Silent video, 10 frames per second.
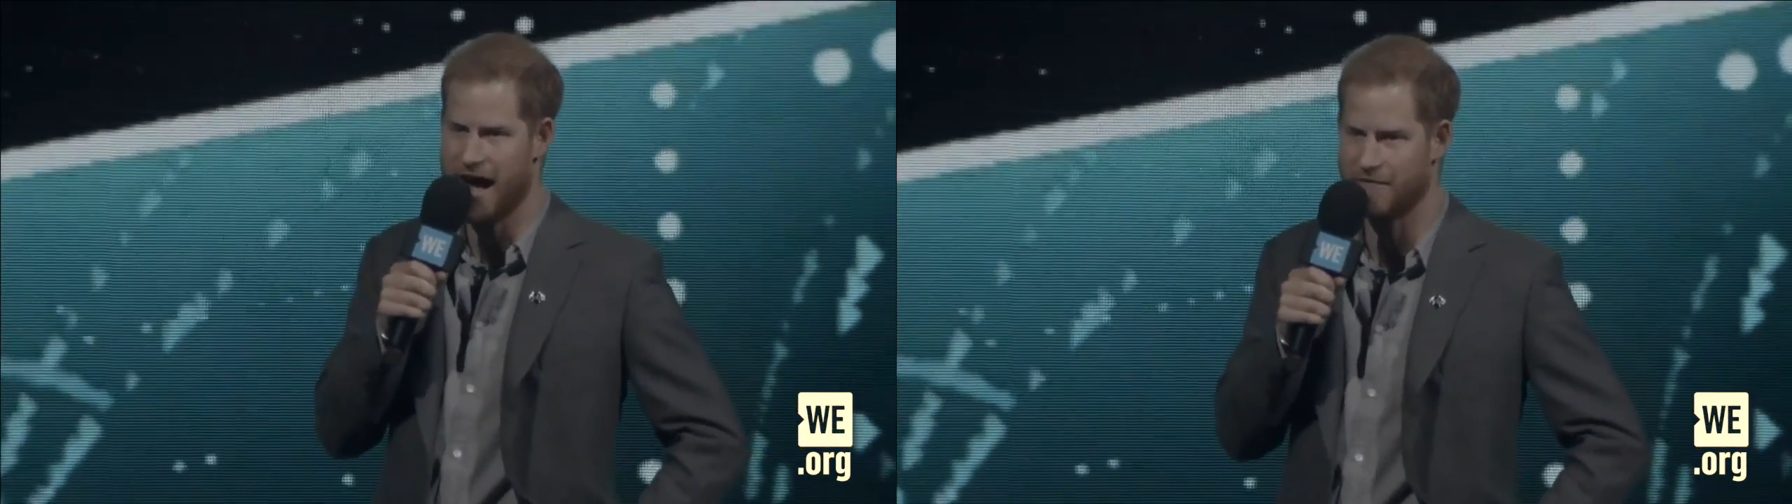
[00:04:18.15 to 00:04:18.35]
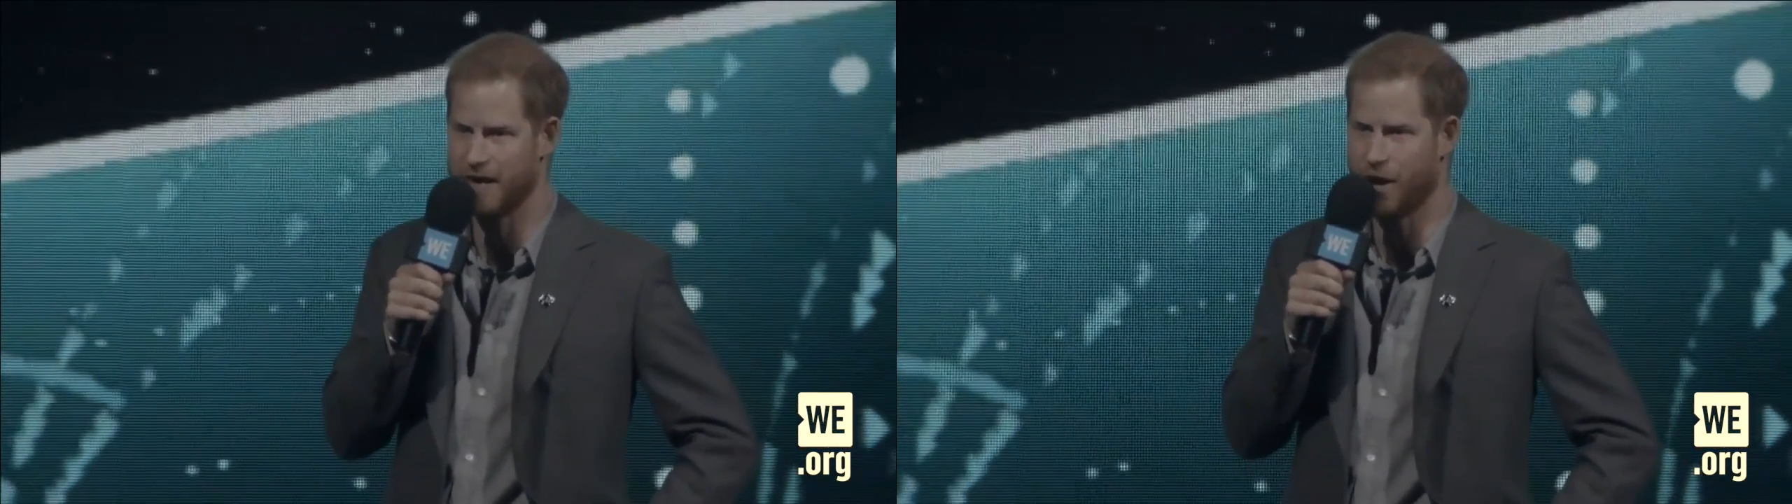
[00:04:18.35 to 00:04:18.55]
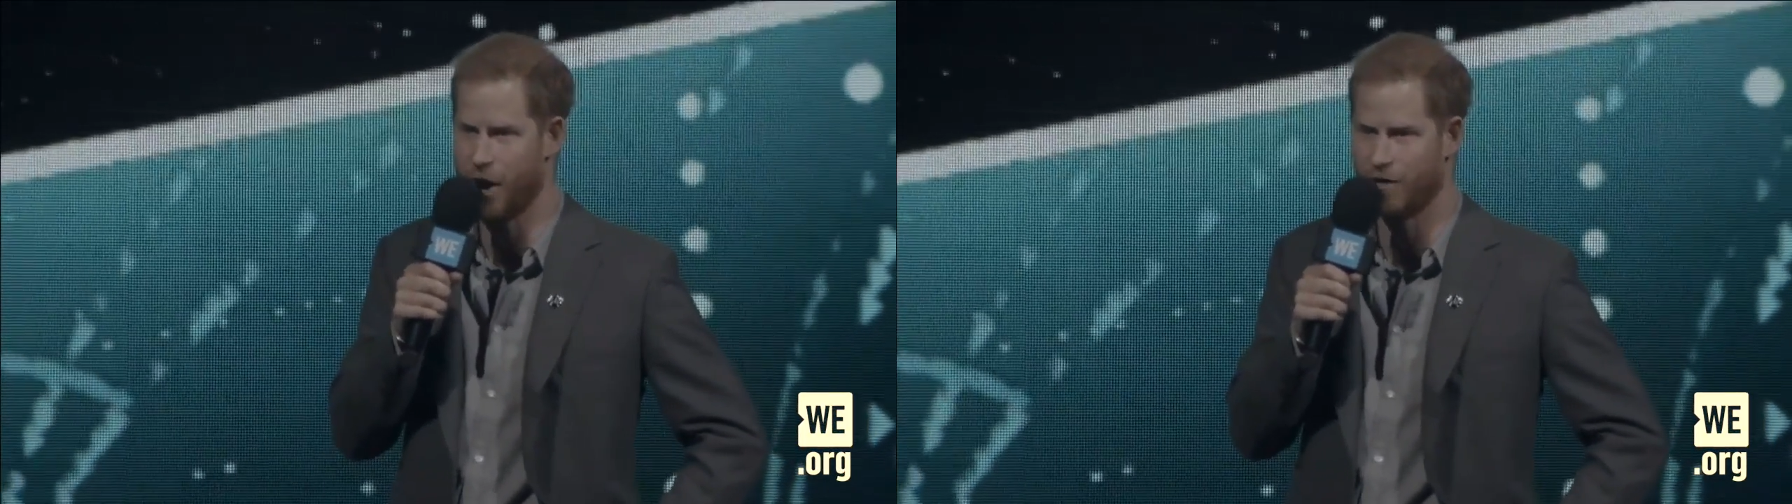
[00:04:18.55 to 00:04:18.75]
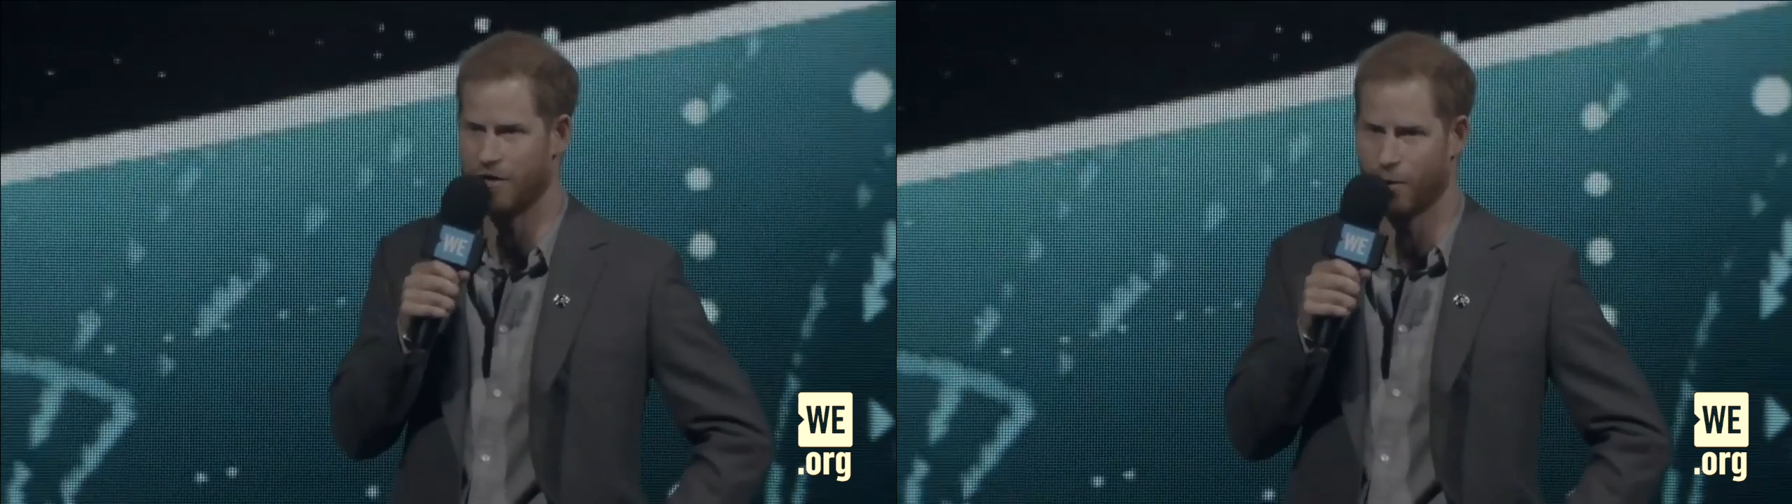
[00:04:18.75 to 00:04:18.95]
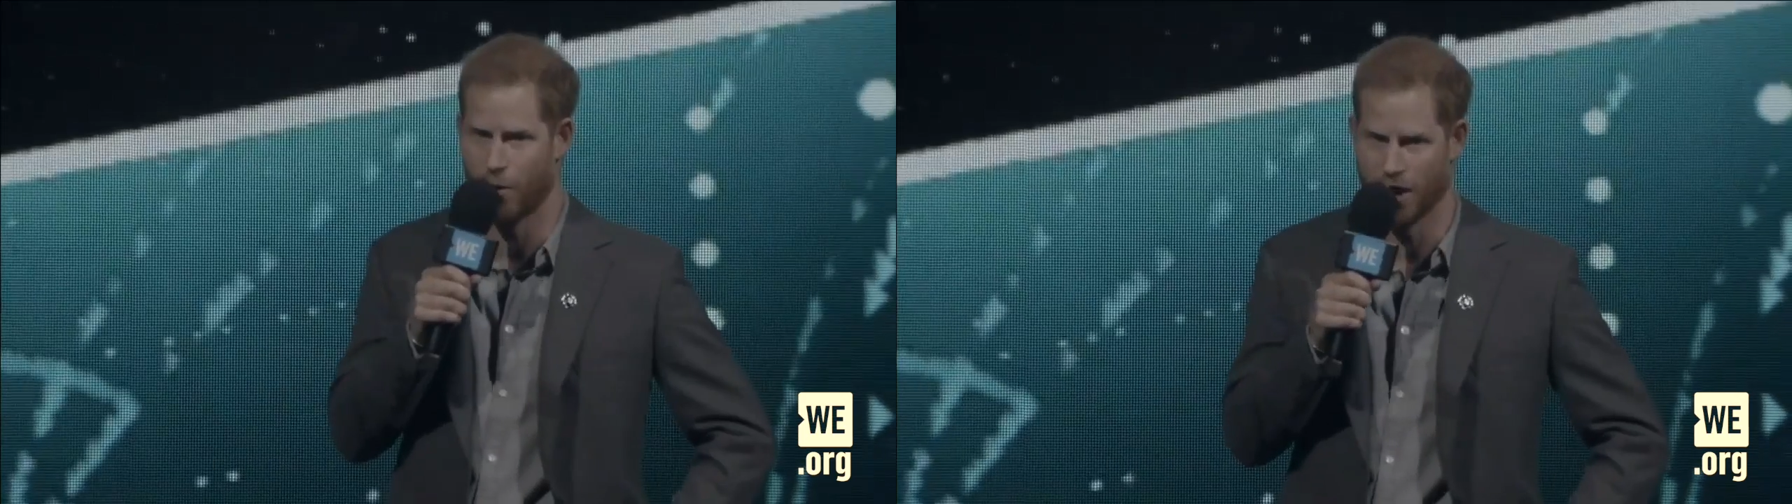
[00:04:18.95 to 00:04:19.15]
having on
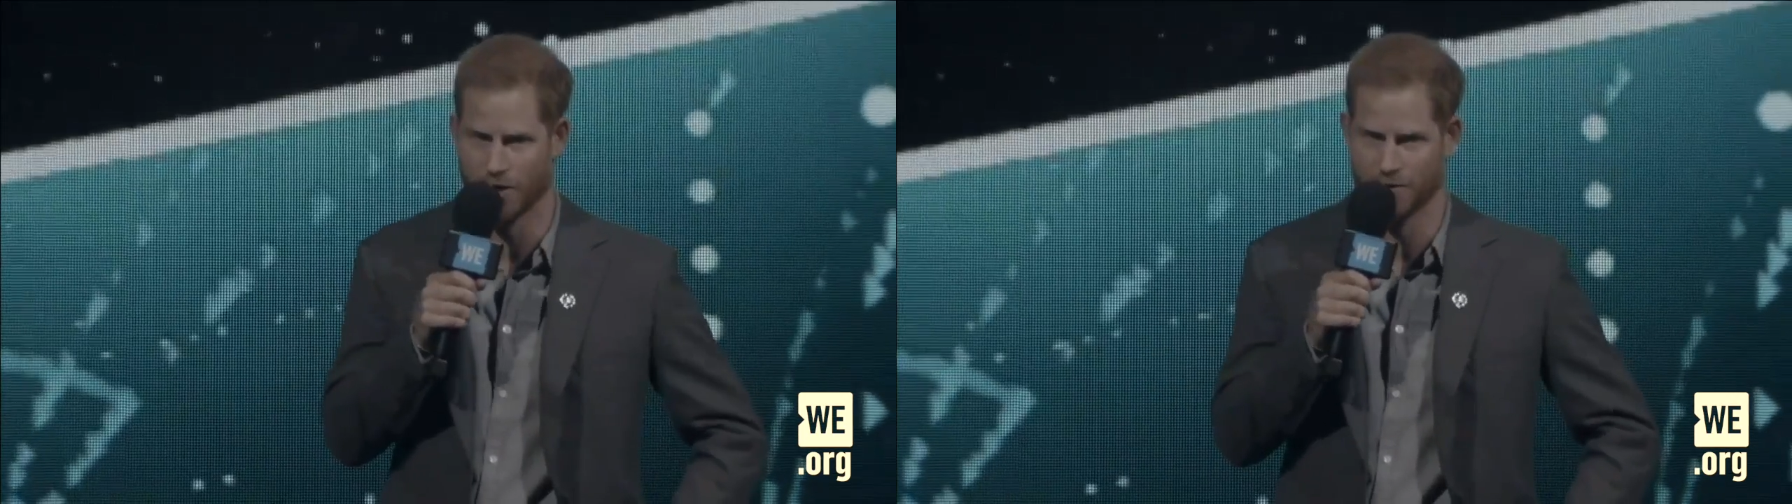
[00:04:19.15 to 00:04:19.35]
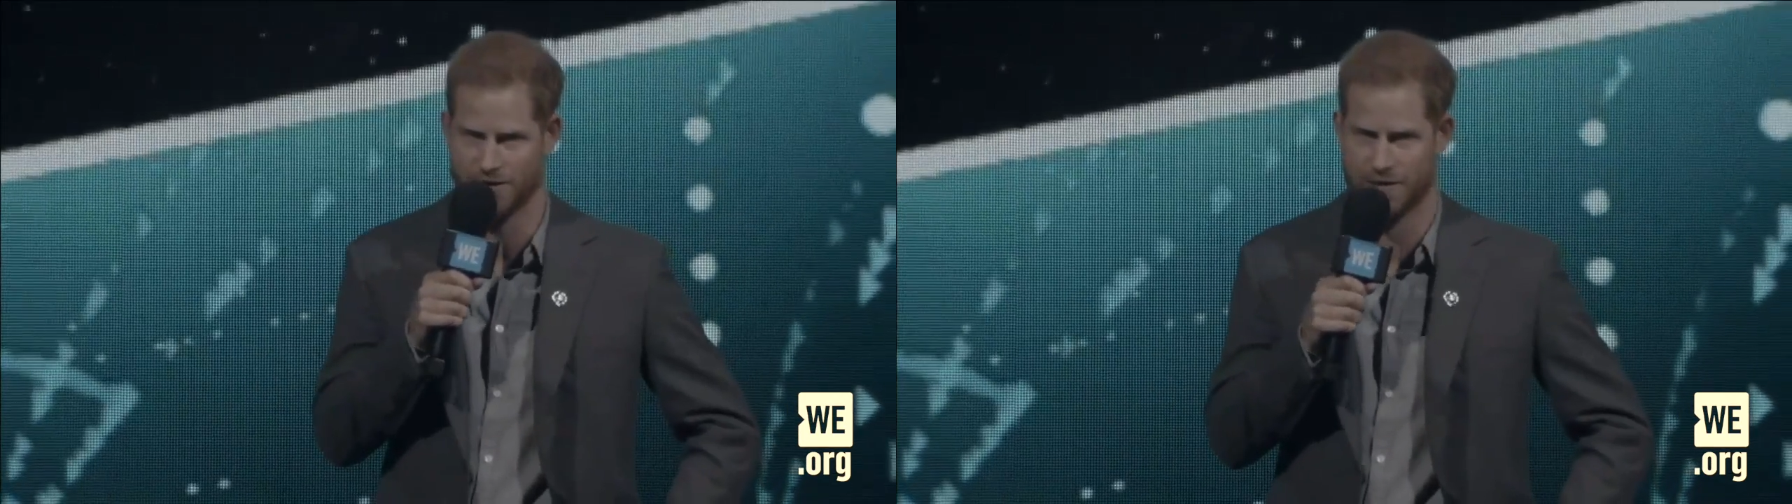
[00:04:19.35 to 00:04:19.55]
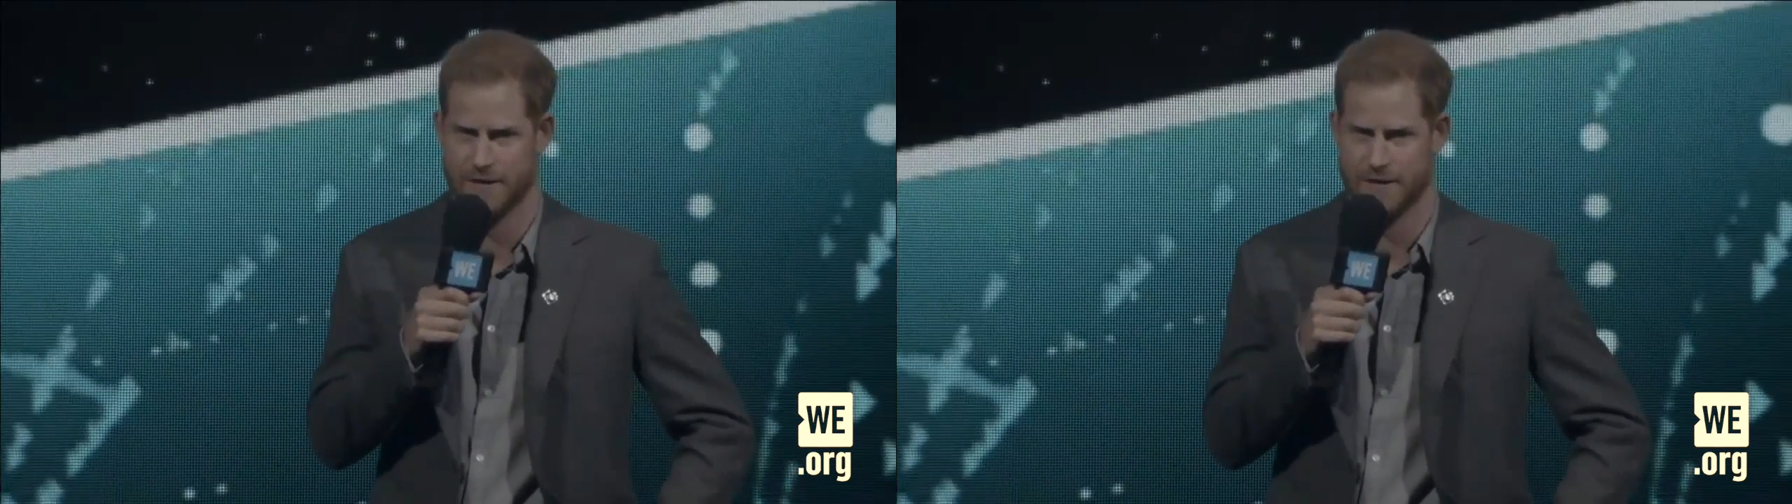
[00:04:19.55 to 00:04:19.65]
the world.